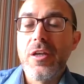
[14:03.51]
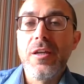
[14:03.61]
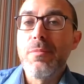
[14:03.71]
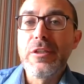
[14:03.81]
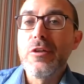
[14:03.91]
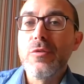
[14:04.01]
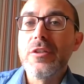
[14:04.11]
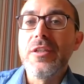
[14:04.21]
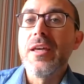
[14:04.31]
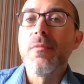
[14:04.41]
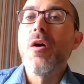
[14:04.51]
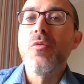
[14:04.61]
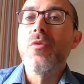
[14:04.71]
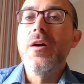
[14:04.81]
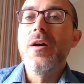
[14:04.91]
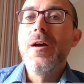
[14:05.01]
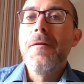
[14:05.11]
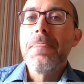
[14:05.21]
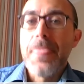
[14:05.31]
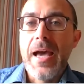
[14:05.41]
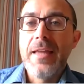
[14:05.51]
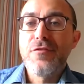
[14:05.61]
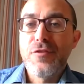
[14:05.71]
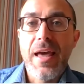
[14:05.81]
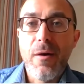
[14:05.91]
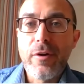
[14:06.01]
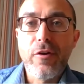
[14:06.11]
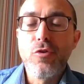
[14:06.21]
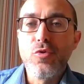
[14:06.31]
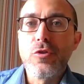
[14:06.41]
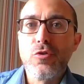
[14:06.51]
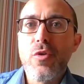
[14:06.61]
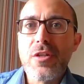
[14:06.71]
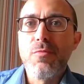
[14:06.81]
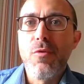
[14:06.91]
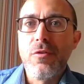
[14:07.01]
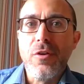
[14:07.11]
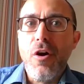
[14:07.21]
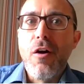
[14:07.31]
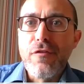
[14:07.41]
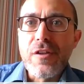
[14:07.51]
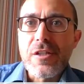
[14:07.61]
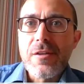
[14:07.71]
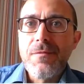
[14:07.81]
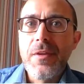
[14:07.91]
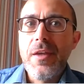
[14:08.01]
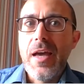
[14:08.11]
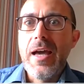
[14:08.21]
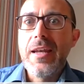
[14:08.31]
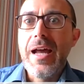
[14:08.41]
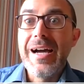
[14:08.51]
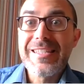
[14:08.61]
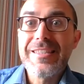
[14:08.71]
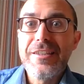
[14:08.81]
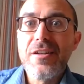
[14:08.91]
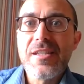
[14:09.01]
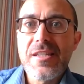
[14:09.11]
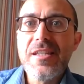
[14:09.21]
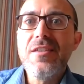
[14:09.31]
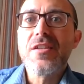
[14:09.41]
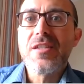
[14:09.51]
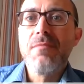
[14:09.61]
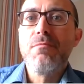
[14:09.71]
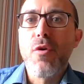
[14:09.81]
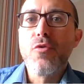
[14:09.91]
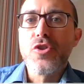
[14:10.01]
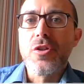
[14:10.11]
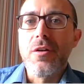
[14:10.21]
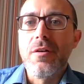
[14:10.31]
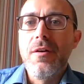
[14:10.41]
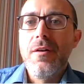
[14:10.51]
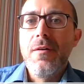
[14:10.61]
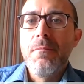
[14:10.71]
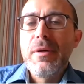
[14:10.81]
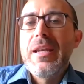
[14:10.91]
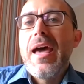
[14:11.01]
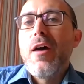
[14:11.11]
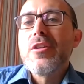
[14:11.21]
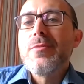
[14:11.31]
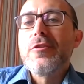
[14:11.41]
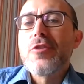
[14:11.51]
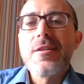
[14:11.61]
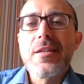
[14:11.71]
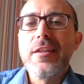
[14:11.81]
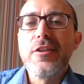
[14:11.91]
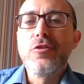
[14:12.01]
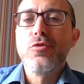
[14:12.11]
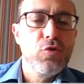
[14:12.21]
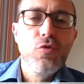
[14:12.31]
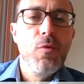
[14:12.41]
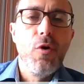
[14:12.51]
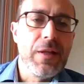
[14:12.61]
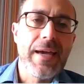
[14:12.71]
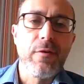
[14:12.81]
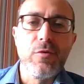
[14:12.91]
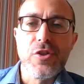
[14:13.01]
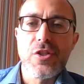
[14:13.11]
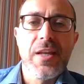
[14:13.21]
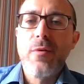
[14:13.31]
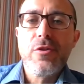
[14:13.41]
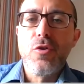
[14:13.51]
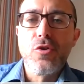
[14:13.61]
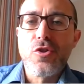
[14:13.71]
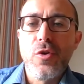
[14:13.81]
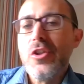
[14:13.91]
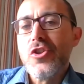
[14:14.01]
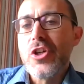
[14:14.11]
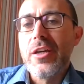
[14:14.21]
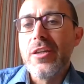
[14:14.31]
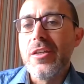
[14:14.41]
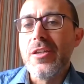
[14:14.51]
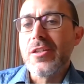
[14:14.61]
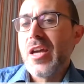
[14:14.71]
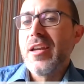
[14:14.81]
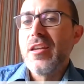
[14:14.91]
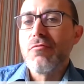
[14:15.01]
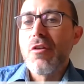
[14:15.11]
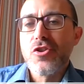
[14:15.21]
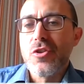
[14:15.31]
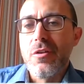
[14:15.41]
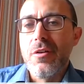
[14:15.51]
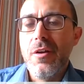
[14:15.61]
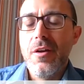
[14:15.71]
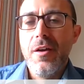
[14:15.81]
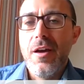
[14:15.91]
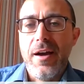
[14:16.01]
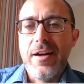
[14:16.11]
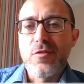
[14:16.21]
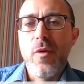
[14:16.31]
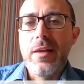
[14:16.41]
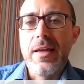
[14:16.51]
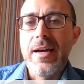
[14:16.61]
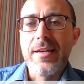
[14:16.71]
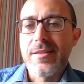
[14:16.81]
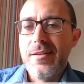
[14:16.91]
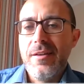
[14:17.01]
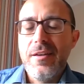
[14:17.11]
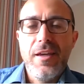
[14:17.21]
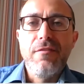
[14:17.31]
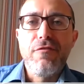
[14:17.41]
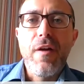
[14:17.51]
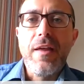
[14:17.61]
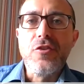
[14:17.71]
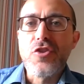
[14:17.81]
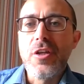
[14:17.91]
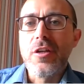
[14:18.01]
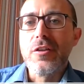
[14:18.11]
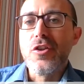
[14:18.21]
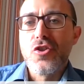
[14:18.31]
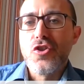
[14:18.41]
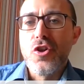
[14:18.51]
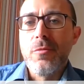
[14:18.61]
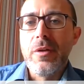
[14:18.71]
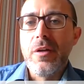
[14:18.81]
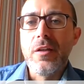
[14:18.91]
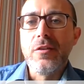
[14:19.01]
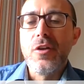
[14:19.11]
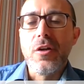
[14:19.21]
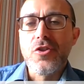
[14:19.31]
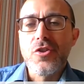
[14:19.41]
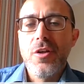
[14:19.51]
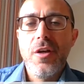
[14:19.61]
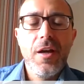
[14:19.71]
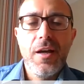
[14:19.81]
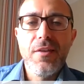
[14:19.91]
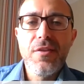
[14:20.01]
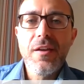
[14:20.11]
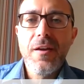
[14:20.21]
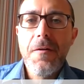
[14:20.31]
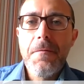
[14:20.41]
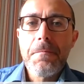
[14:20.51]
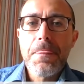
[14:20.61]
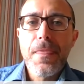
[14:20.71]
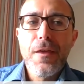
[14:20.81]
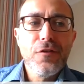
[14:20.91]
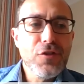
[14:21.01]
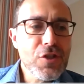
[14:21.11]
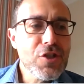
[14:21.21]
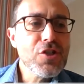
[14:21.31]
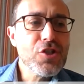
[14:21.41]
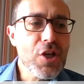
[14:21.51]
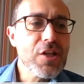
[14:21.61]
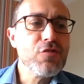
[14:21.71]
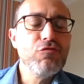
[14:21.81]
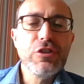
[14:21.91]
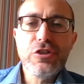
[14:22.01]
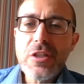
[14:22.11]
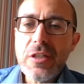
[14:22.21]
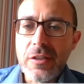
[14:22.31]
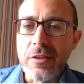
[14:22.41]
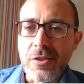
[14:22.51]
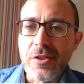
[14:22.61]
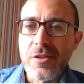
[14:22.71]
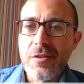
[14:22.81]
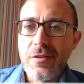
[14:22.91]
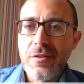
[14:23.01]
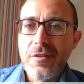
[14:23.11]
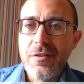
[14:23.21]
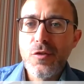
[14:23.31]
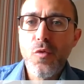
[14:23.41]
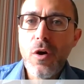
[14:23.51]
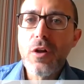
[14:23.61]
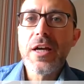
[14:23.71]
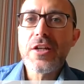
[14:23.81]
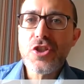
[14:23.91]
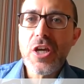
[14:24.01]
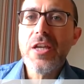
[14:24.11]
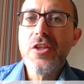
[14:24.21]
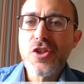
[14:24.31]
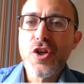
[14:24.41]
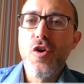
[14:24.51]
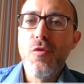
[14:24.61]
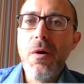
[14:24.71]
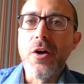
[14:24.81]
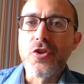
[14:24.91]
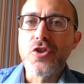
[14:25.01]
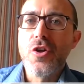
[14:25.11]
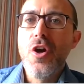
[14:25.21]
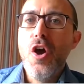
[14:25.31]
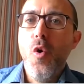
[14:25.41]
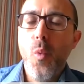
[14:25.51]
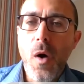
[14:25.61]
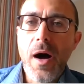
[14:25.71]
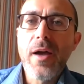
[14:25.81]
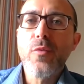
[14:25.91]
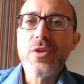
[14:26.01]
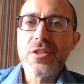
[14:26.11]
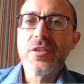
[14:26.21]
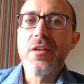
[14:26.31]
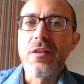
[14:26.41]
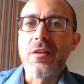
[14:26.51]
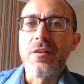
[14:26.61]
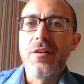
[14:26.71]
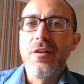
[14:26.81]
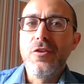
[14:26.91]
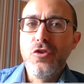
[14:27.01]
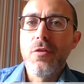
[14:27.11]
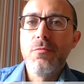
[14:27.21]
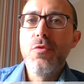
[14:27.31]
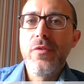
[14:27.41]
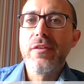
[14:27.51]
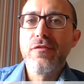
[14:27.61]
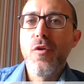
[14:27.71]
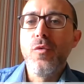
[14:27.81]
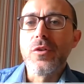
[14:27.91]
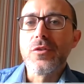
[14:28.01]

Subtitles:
in a particular DMO. And now I go to a tourist office and I still see the same brochure, but now it's been translated to 2 more languages. Now it's also in Chinese and in Russian, as well as in French, English, German, and Dutch. And I think this is just ridiculous. The world has changed so much. Why are we still not moving forward?